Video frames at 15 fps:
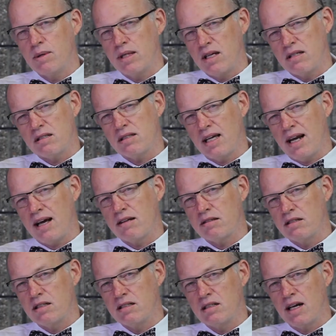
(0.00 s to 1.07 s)
when they set out
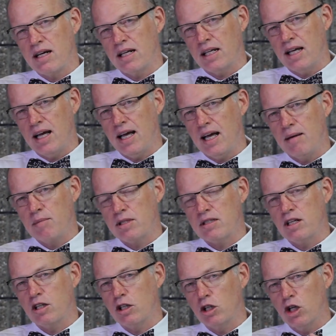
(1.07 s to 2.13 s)
to design a game is
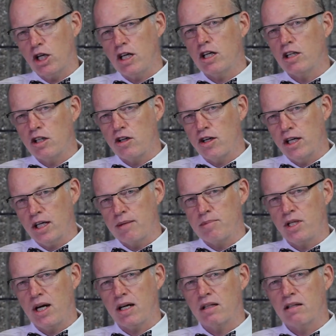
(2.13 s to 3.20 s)
they'll look at a learning
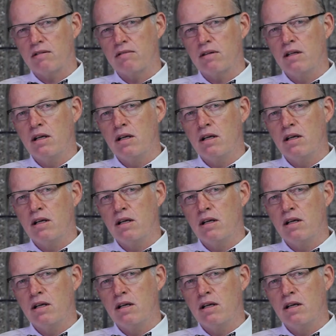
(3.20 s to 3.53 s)
objective